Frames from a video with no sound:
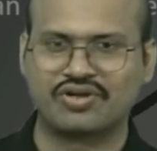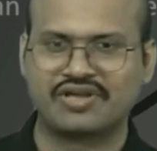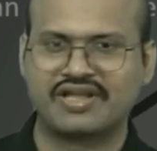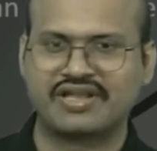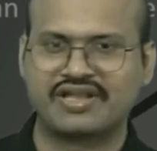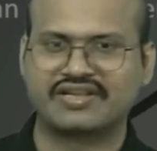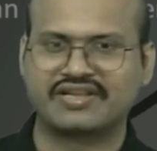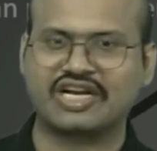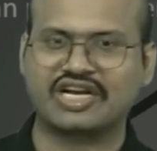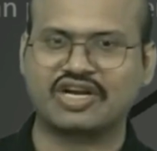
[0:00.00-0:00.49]

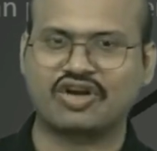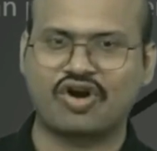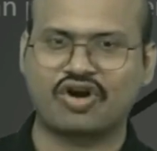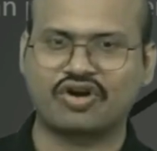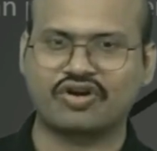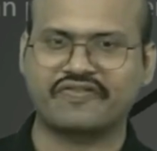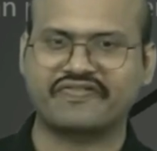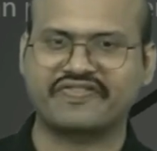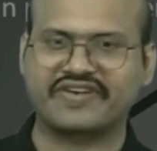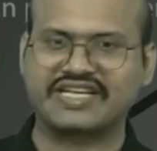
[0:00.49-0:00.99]
that lot
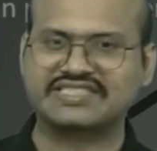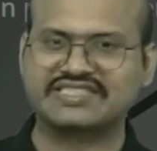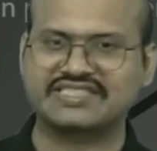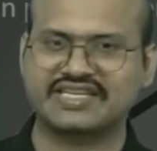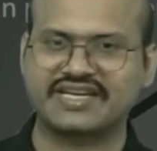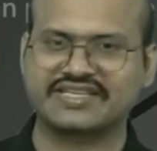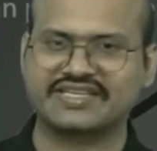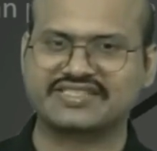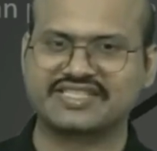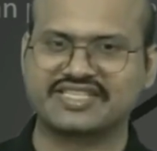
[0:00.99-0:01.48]
of tension
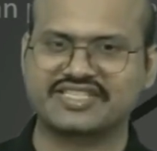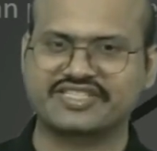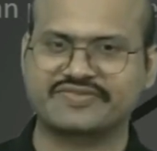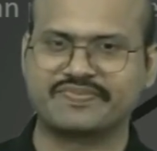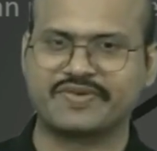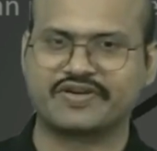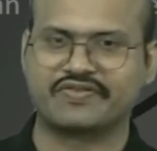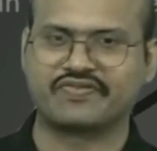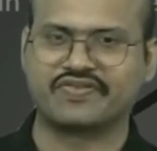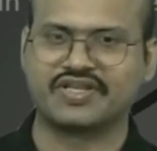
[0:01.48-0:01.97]
exists
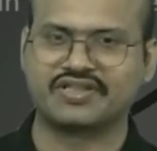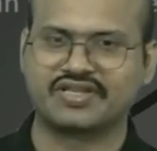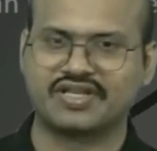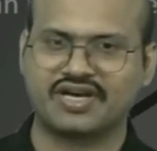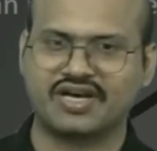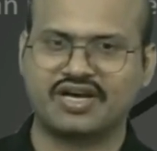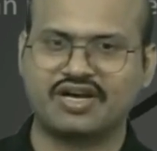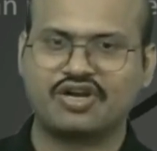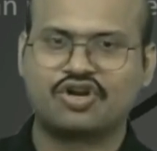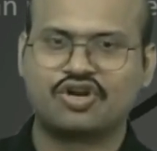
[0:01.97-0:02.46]
between
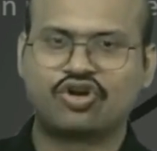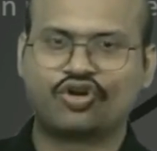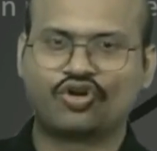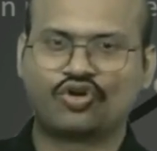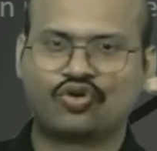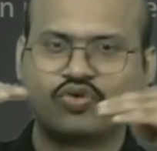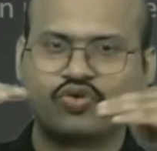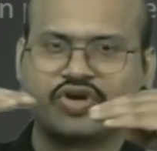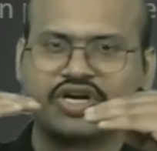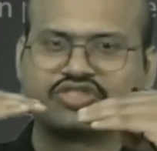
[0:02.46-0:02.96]
the
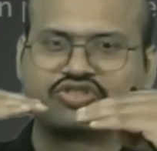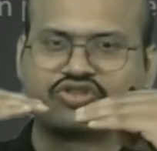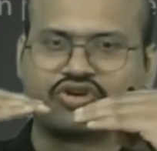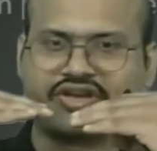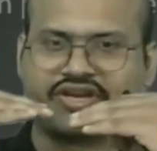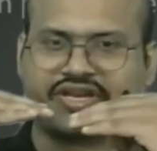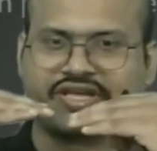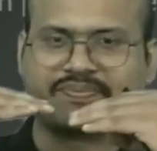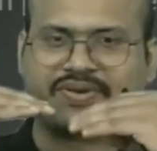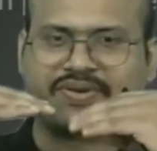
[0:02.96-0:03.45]
two
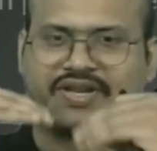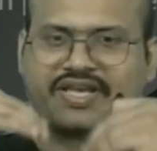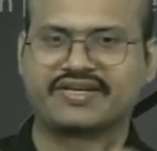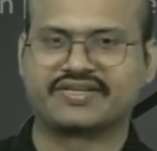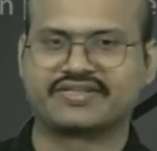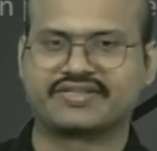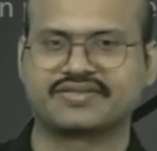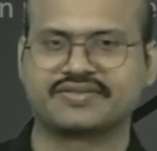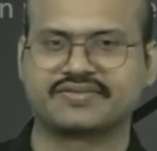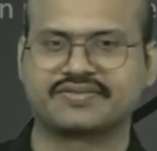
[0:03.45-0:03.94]
adjoining
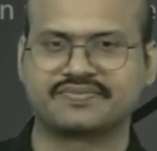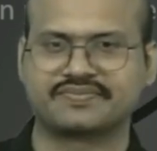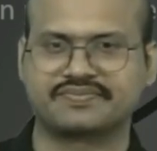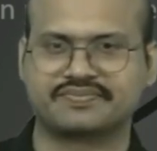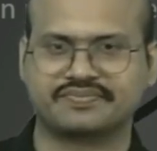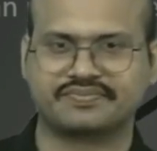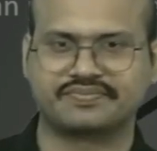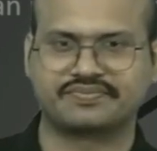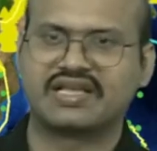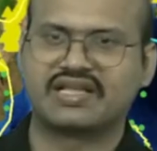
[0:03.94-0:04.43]
plates.
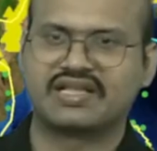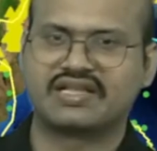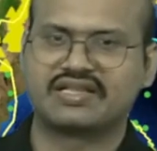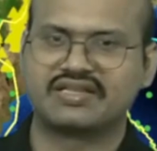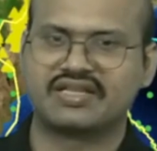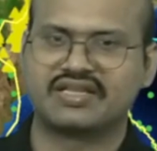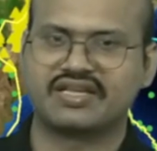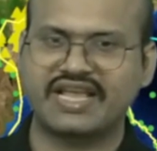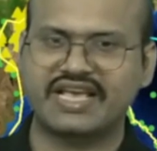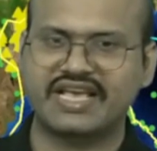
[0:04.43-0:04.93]

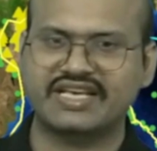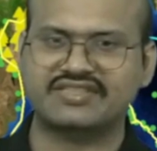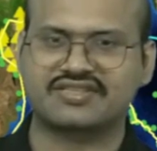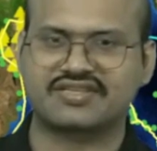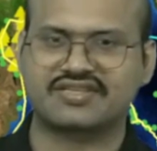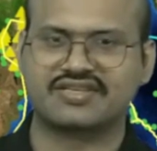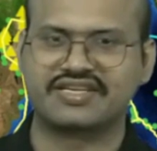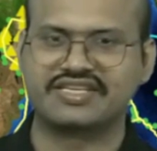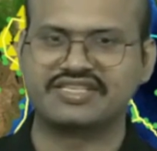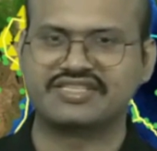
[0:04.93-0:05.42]
The
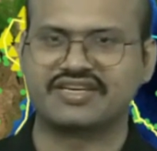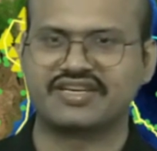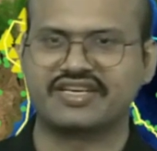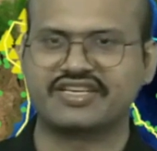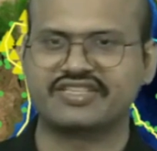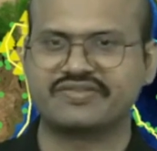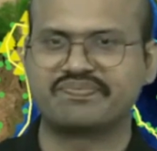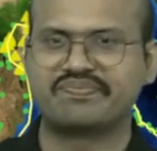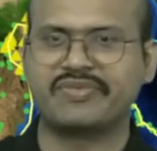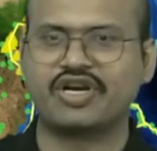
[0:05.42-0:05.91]
next region
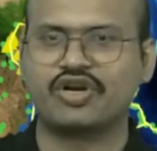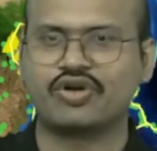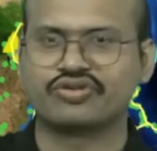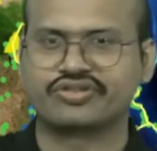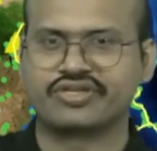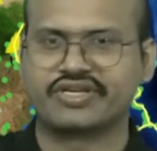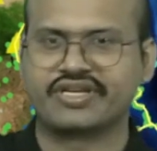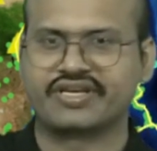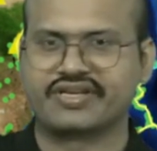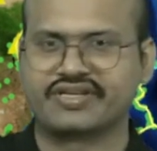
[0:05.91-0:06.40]
is
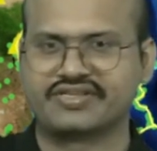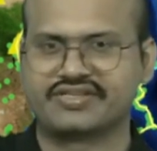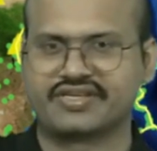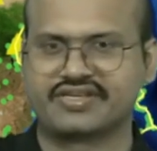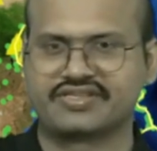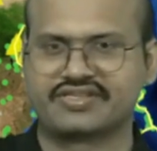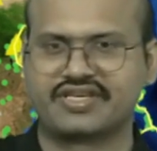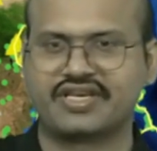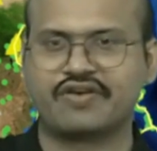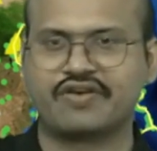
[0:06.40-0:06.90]
mid-oceanic
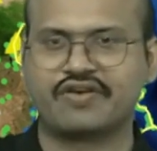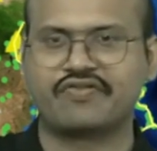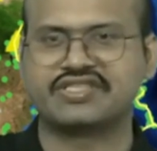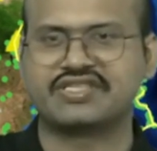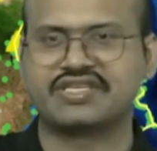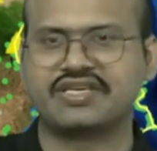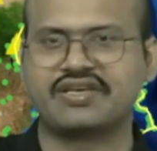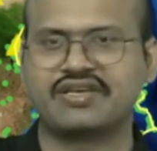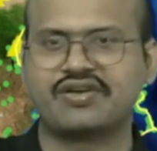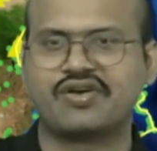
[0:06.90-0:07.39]
regions. Here we
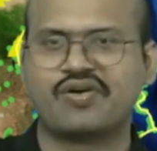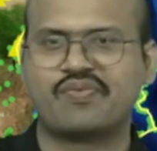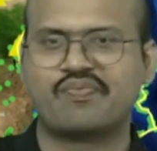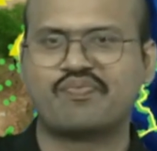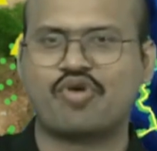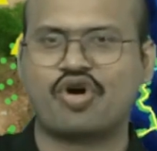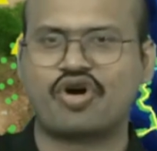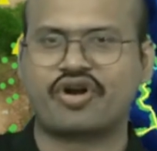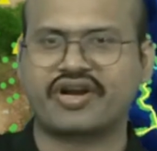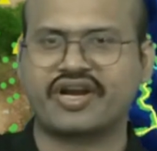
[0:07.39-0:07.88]
see
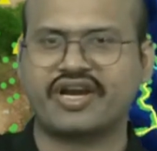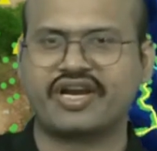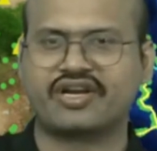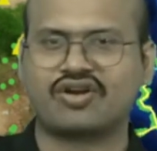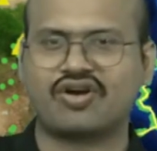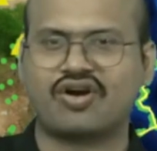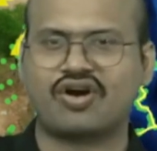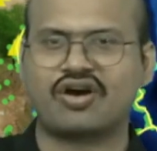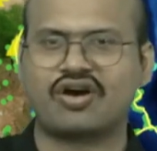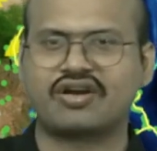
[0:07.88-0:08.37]
moderate
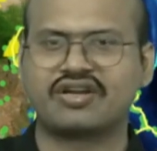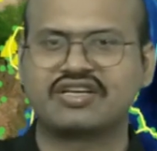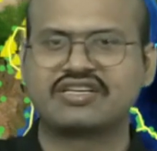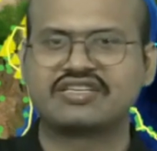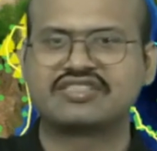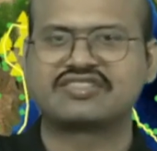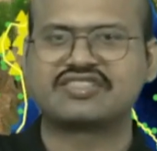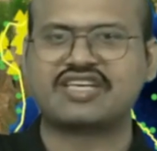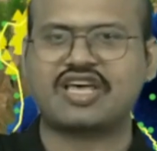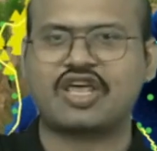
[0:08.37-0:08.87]
or
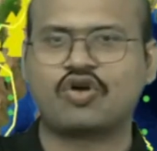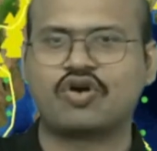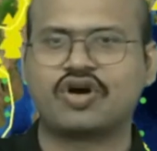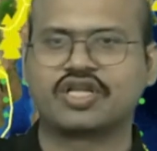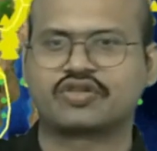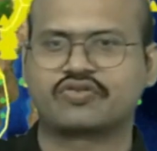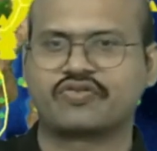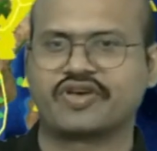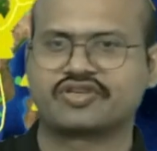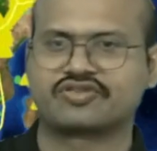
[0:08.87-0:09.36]
shallow
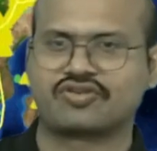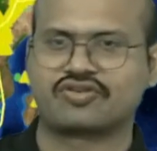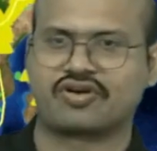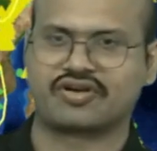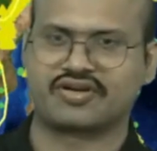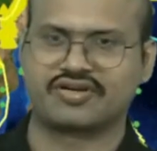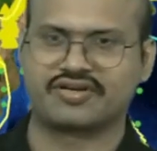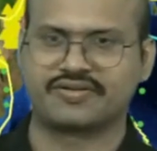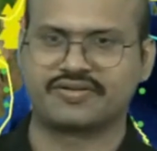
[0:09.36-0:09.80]
earthquakes occur.